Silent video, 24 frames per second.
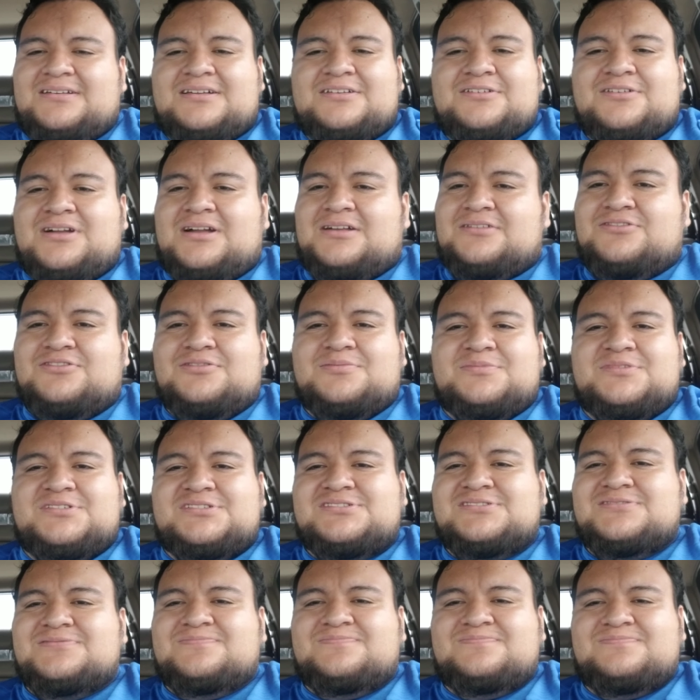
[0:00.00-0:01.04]
I don't got too
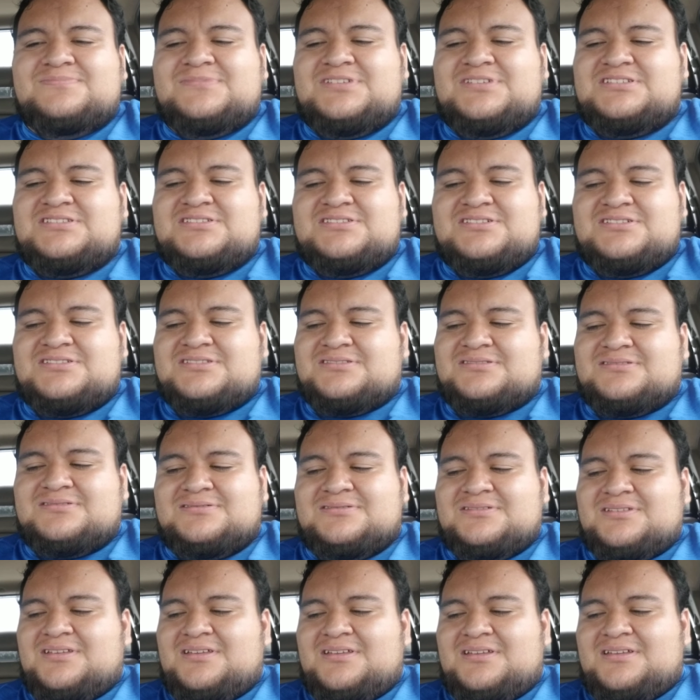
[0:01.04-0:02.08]
much. It's just
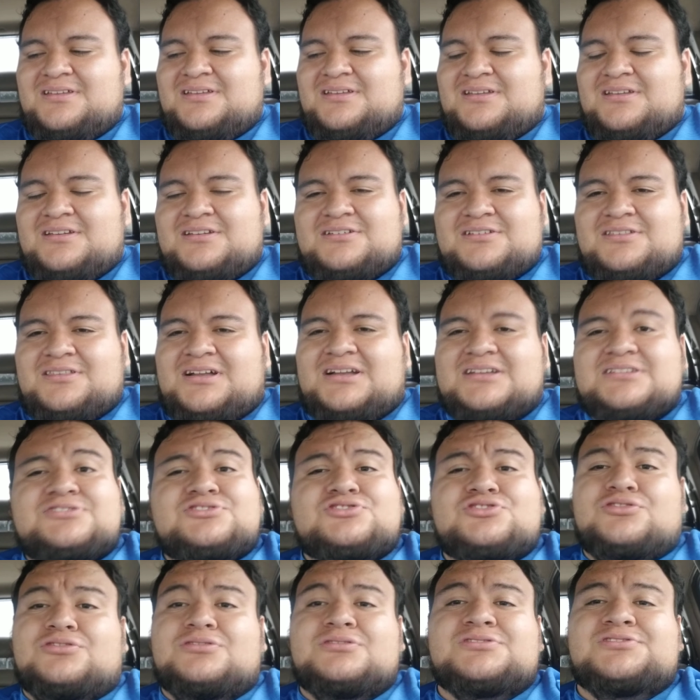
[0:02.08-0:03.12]
nice,
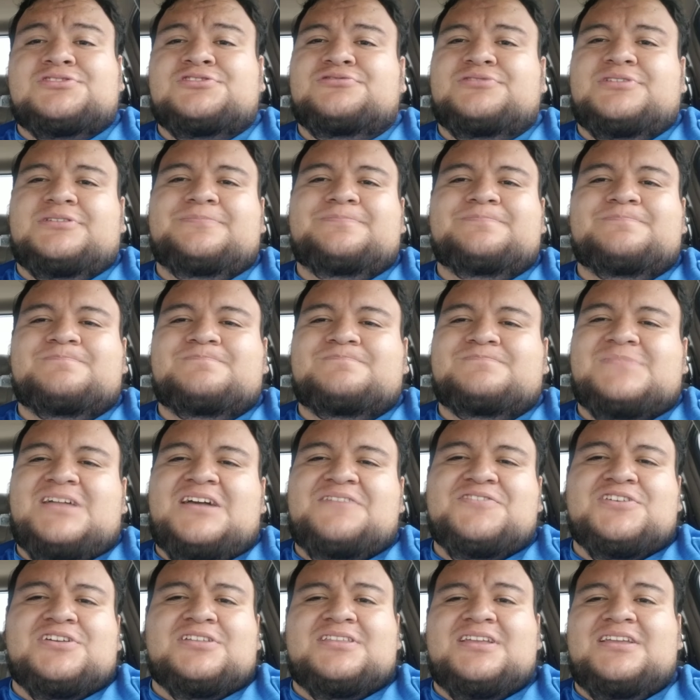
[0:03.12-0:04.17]
short, and sweet. Have
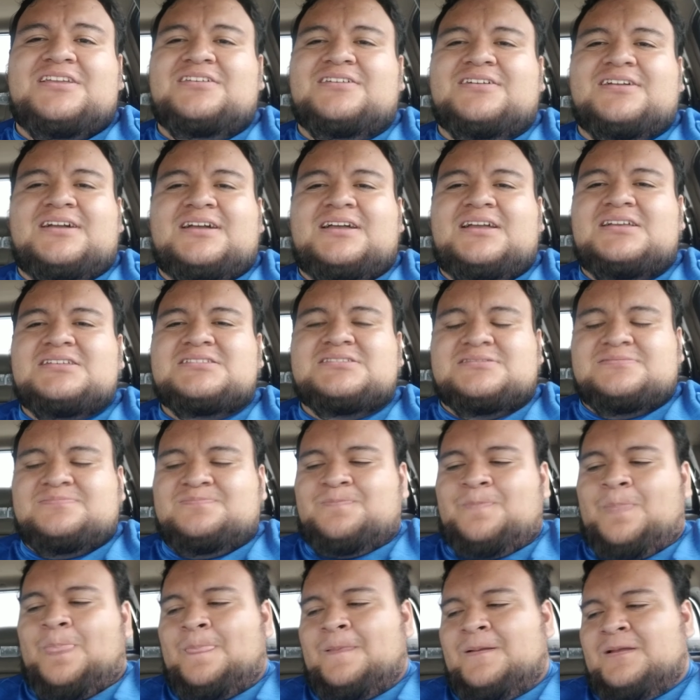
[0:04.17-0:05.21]
a good day, you guys. And
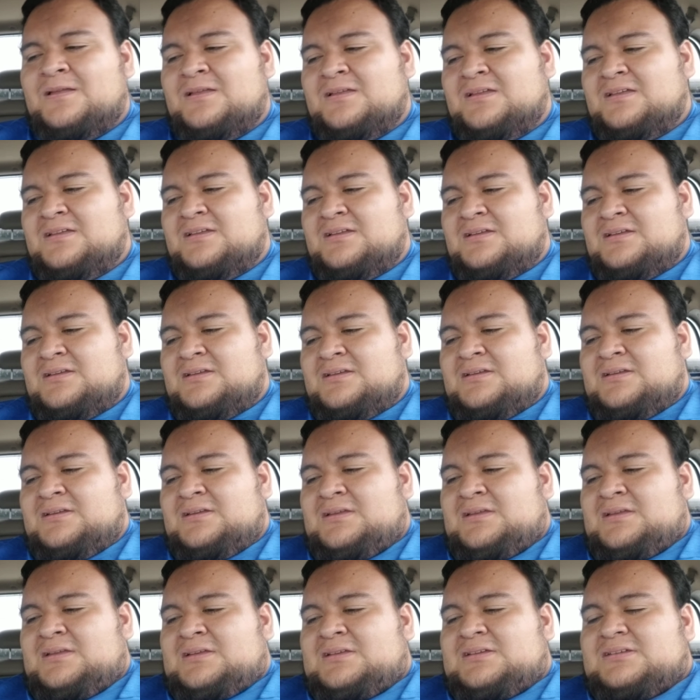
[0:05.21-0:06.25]

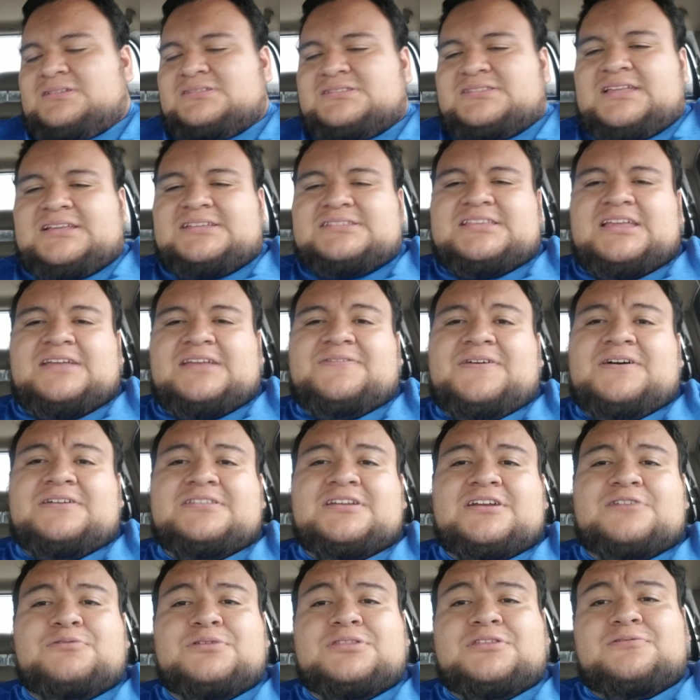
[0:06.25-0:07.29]
stay safe out
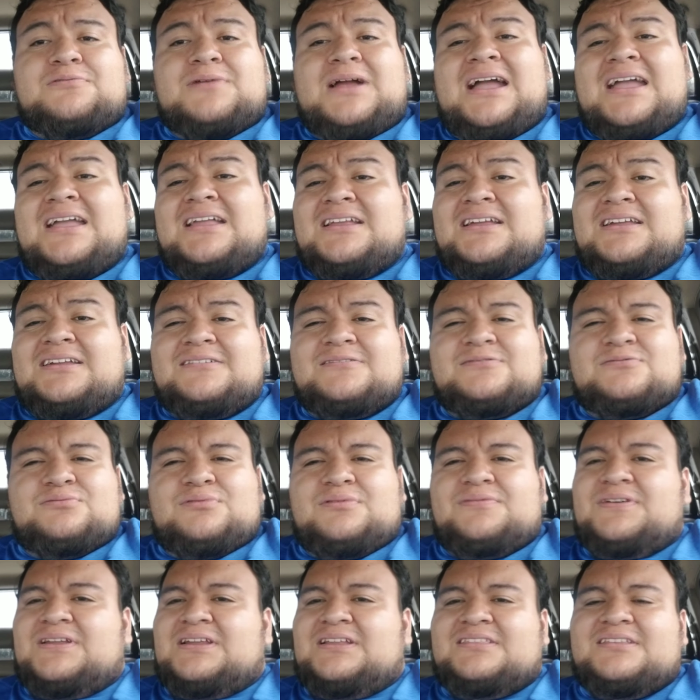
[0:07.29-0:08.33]
there with the rioting,
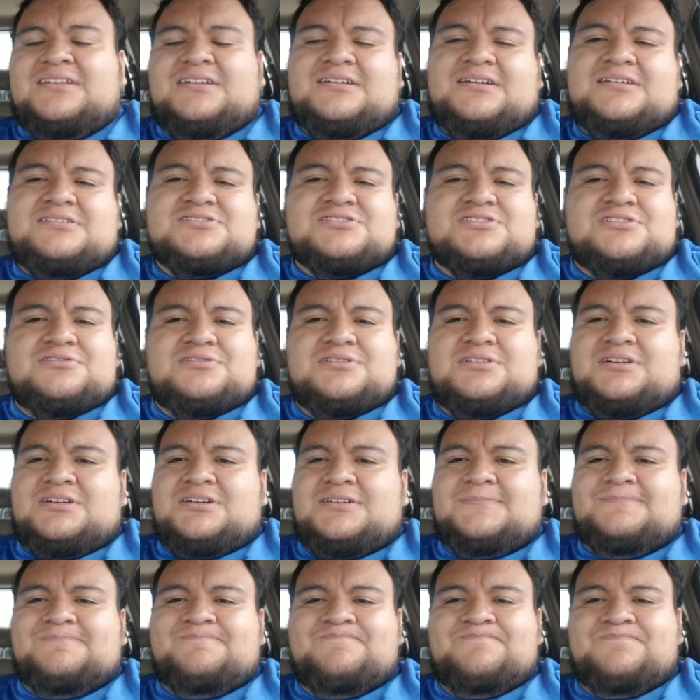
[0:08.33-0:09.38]
with anything else going
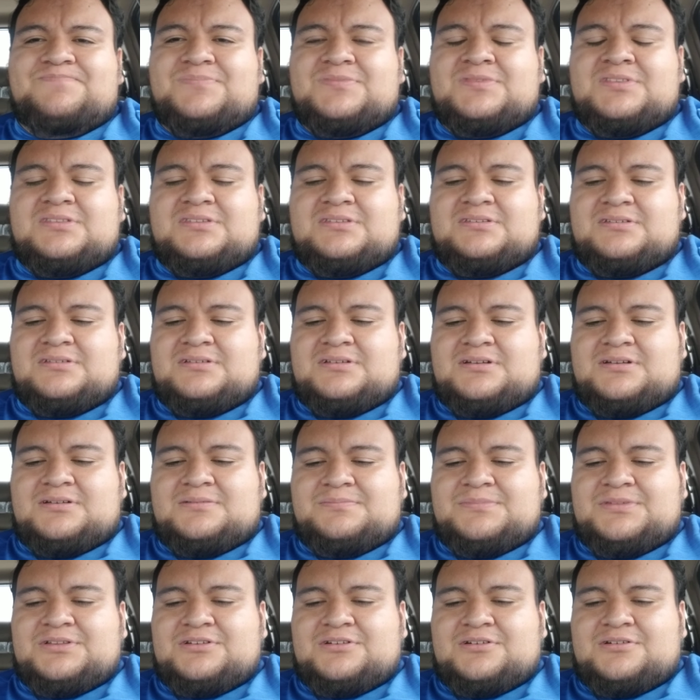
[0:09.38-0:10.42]
on,
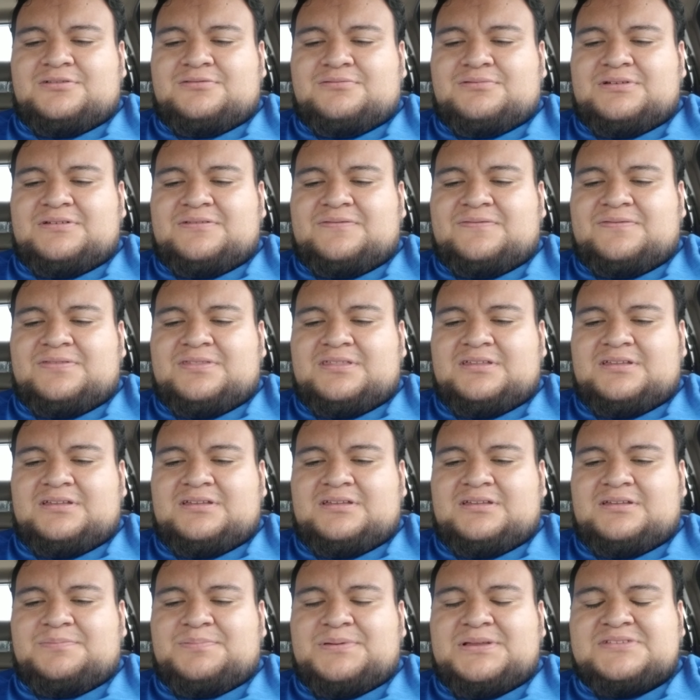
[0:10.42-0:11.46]
you know, with
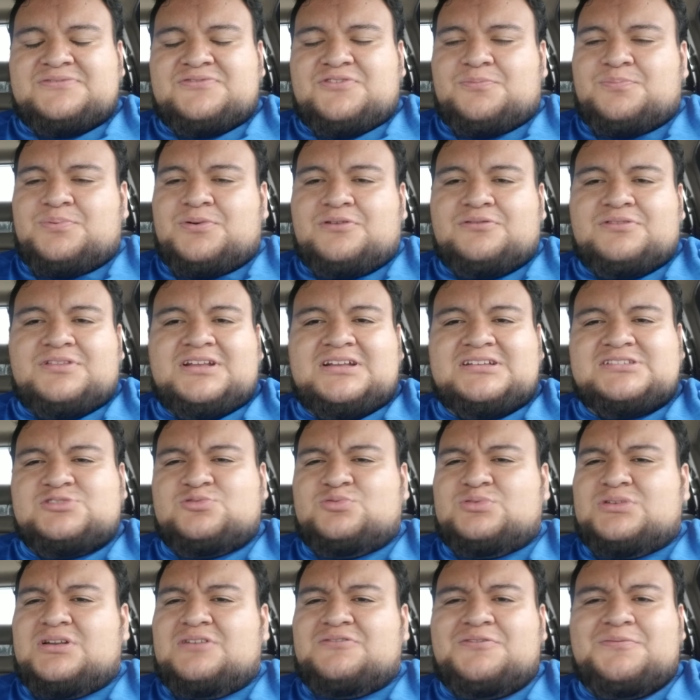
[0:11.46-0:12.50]
the peaceful protests,
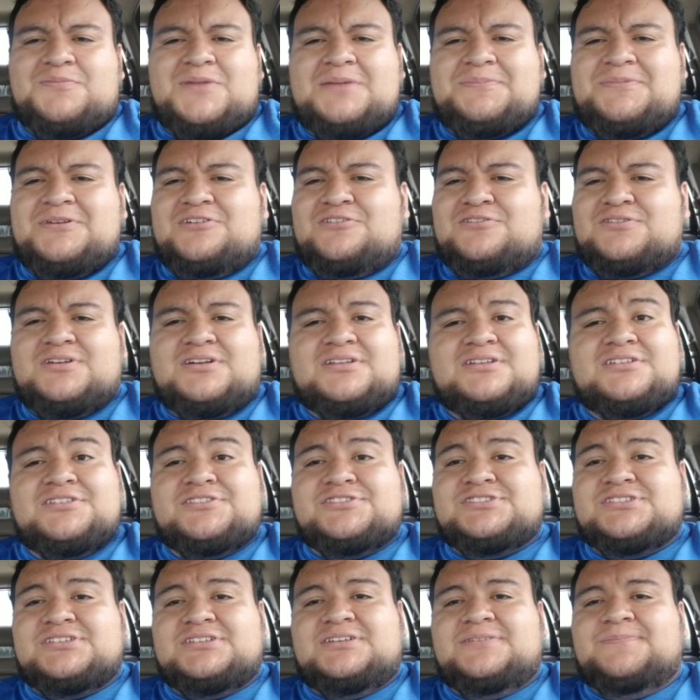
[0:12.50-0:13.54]
whatever might be going on in your
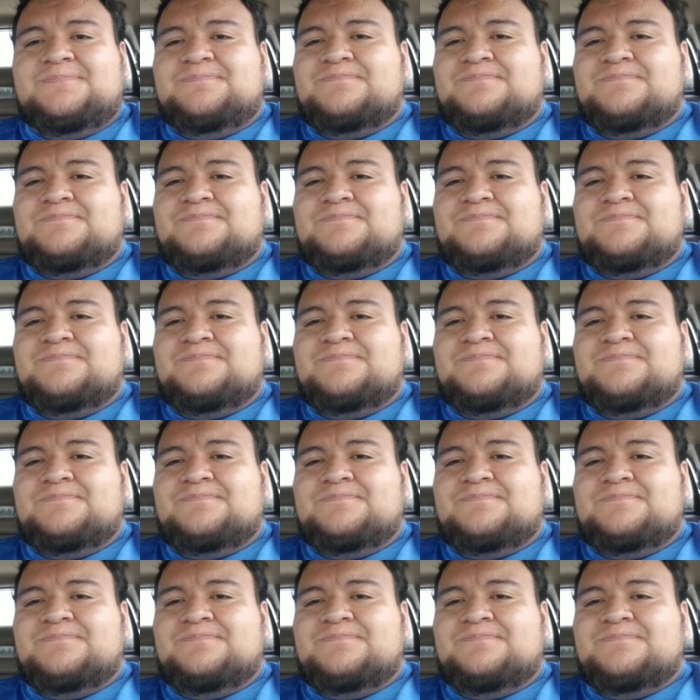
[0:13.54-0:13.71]
city.